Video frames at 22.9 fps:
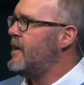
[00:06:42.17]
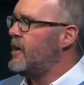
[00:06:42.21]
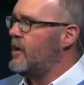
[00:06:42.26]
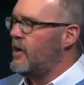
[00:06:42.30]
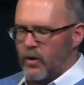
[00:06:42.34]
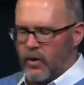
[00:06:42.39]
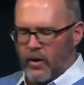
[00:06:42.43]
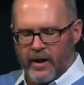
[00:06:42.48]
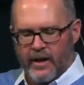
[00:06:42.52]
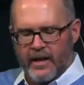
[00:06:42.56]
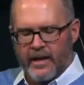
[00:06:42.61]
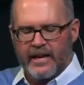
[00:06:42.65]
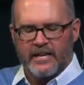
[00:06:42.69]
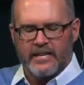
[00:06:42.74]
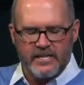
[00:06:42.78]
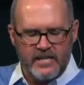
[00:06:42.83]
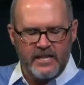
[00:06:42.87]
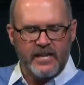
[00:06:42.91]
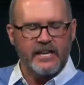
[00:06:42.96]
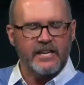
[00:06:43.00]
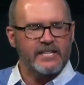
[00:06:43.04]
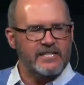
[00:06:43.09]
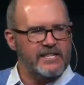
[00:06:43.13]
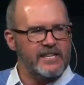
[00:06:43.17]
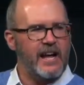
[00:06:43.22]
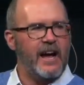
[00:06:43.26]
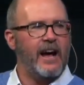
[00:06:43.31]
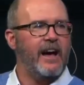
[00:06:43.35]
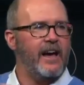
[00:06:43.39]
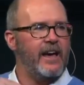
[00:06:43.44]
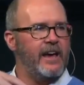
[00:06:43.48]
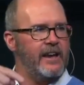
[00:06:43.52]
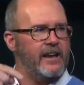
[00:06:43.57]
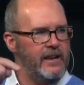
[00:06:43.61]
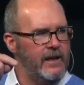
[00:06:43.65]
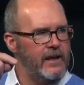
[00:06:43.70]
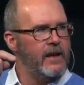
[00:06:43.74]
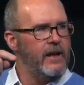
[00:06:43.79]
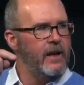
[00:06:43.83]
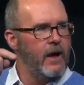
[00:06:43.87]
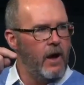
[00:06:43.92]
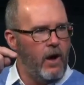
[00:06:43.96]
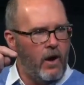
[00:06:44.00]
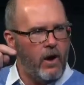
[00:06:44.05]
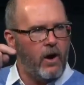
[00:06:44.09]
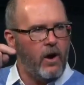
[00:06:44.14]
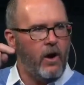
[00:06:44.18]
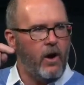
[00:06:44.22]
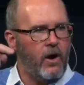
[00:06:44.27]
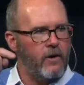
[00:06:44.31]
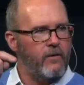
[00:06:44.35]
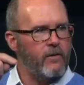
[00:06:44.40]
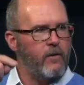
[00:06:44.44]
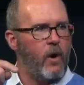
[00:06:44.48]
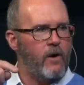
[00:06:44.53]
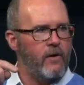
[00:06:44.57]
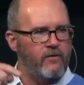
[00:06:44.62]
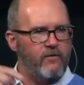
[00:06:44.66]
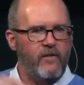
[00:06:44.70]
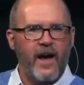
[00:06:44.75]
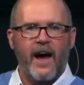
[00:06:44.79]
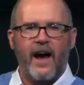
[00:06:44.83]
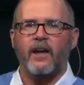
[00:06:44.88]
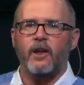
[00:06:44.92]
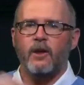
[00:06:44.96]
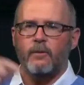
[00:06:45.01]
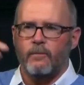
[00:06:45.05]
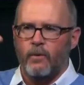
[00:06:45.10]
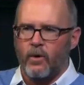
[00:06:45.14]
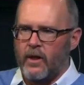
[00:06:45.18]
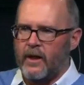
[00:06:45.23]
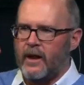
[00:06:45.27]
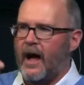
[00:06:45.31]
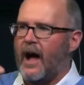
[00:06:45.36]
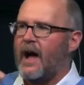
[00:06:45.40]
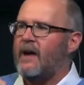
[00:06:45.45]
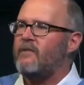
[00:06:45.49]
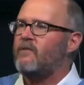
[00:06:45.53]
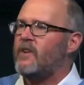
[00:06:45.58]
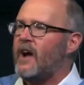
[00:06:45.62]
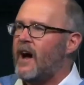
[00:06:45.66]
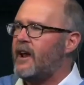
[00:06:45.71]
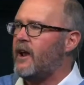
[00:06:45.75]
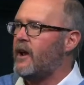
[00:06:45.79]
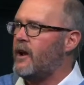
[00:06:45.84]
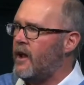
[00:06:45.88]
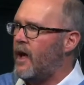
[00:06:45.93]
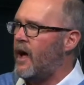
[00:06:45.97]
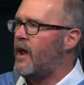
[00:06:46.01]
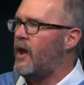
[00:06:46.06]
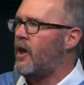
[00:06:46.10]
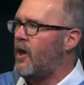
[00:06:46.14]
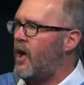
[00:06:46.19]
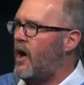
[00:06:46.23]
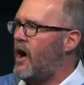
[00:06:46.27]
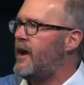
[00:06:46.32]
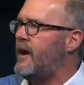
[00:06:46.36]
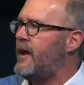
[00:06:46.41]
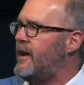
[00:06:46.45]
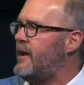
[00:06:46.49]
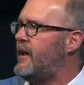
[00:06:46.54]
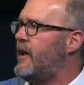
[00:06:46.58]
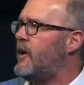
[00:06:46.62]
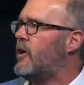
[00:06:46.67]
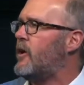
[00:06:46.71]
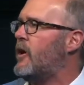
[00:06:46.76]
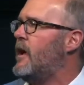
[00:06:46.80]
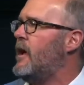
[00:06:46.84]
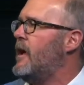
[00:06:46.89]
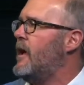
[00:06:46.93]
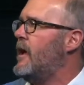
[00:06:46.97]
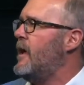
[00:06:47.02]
You know, at least these 9 are valuable and I've got a lot in here.